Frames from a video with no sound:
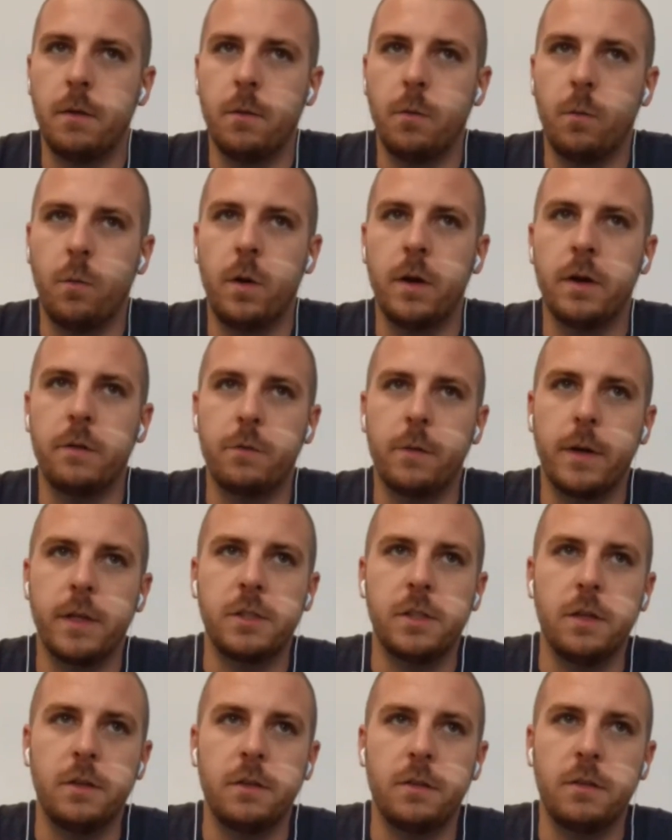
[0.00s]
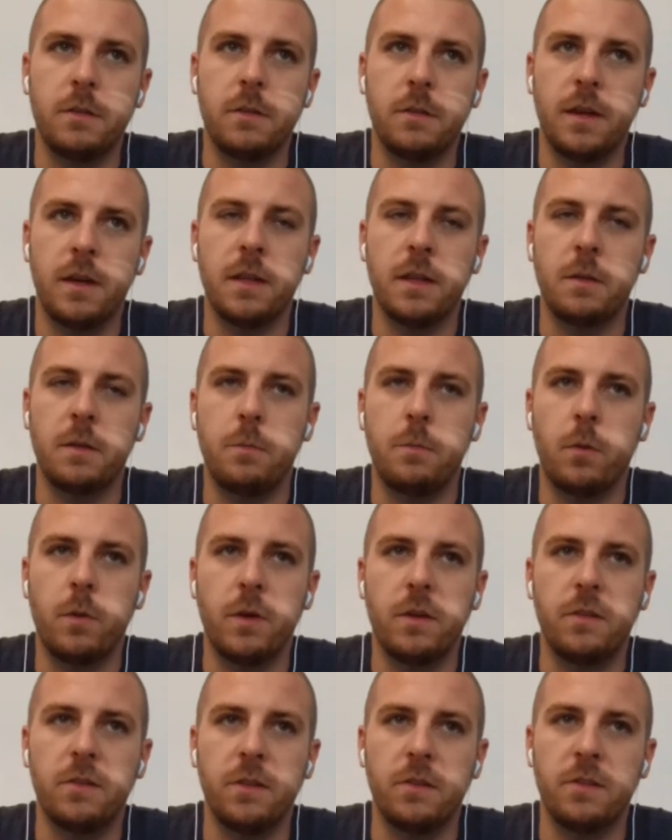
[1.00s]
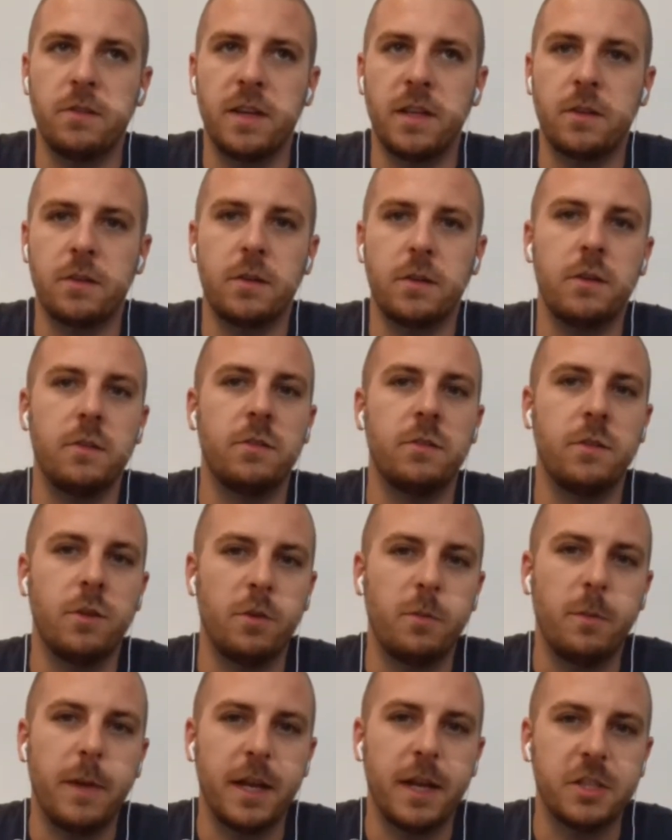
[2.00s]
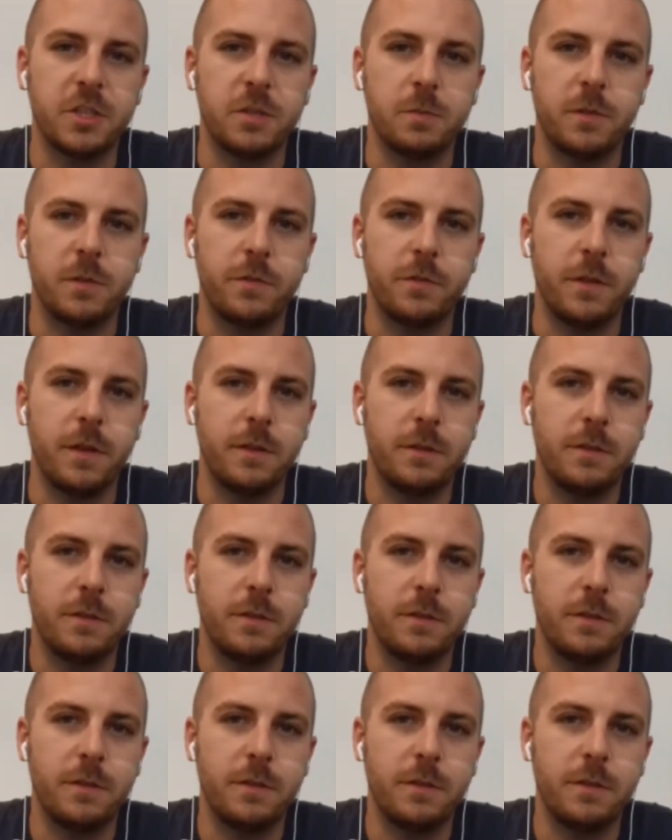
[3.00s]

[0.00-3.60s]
one of Reggie's selling points is that there is no management fee.